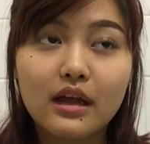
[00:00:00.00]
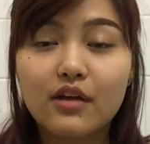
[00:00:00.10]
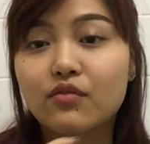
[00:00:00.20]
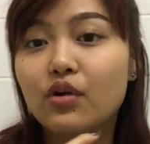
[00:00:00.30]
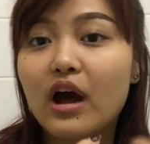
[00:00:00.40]

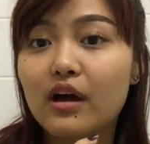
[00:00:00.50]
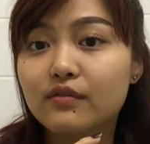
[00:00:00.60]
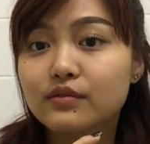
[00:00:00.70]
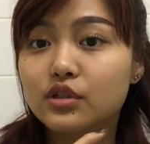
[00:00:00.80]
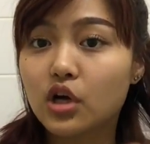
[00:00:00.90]
if you
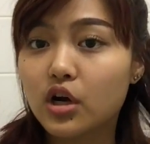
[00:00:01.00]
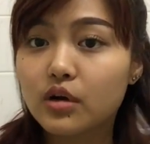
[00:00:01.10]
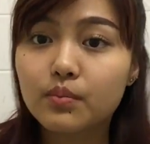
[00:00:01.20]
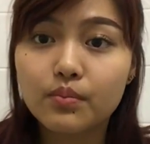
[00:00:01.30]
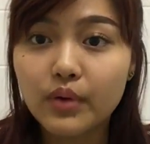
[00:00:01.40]
have
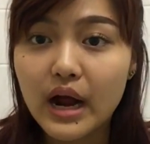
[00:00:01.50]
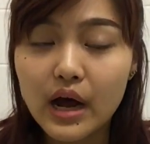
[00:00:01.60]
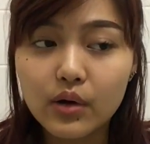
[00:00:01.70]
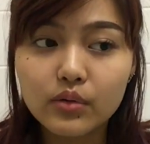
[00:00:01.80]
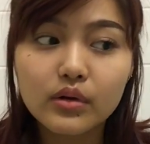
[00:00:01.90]
dark
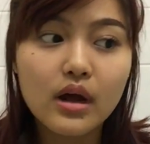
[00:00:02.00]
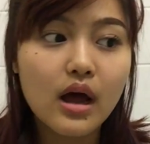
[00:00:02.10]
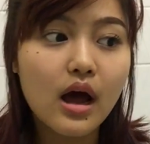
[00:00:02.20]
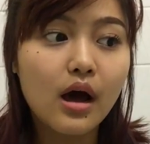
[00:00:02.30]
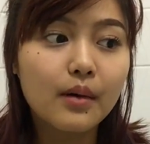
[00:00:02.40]
brown
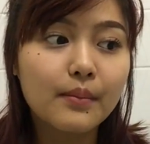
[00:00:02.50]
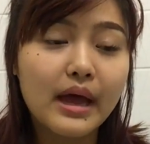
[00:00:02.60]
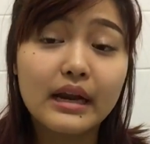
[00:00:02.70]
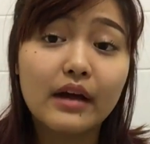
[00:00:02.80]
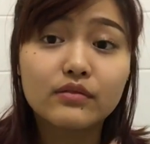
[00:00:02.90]

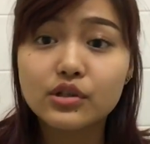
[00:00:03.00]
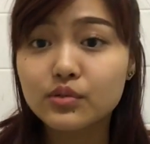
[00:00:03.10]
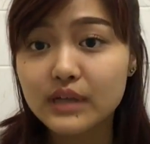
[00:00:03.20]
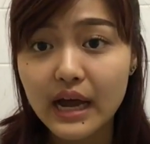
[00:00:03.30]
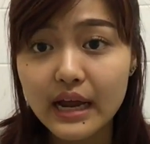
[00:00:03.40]
and after you
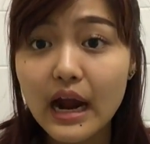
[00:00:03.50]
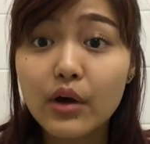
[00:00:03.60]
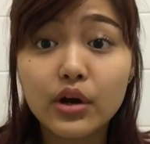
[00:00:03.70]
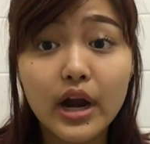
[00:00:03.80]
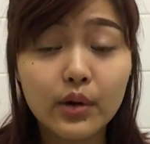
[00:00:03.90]
dye it, how
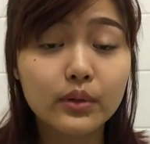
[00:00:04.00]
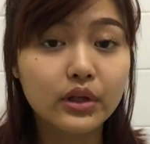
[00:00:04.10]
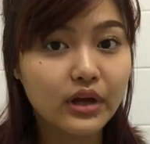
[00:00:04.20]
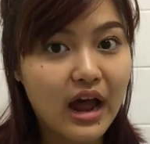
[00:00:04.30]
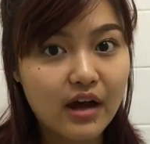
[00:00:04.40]
your hair will
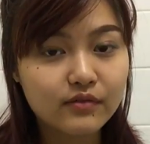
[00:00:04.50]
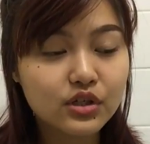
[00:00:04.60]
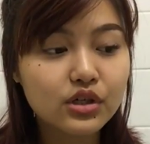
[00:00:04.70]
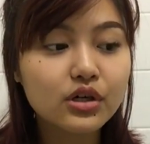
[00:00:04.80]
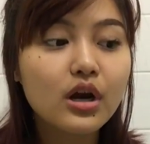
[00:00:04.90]
look
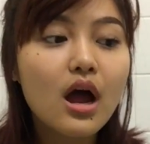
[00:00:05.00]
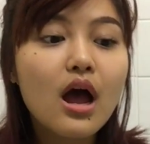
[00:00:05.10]
after.